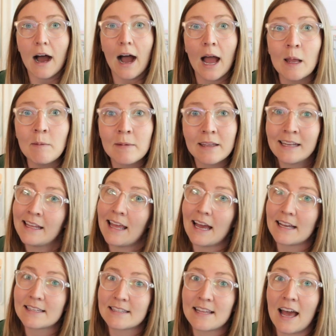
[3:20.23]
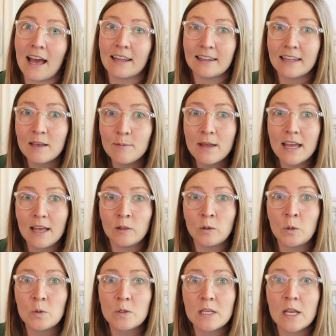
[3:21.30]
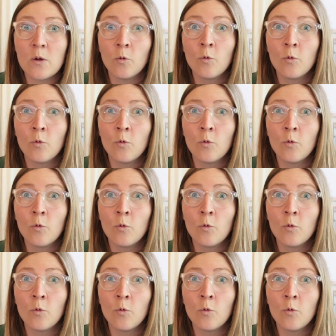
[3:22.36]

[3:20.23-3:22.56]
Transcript: I'm going to guess that Libby and Lucy